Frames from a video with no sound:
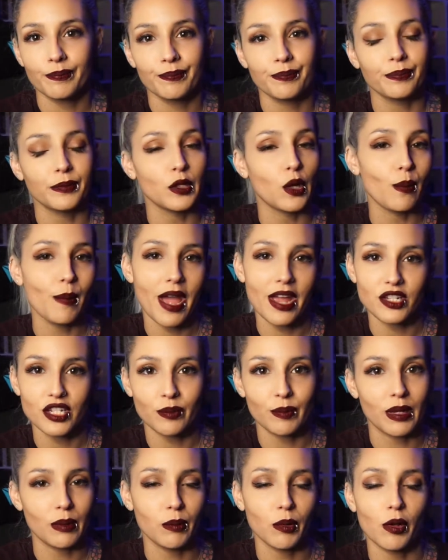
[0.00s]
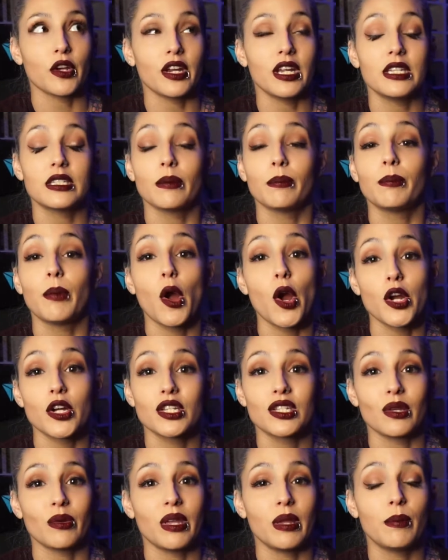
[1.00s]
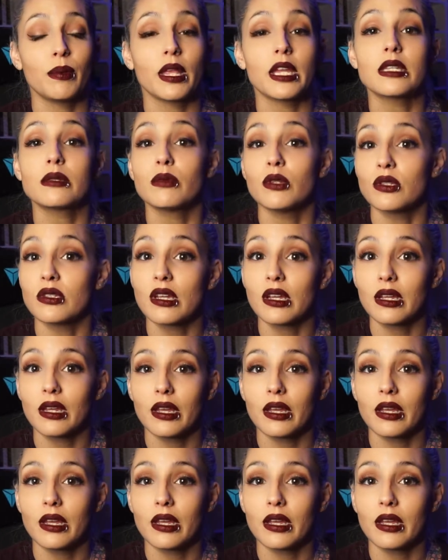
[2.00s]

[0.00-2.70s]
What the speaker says: no magic people. He's a bard, so he plays music.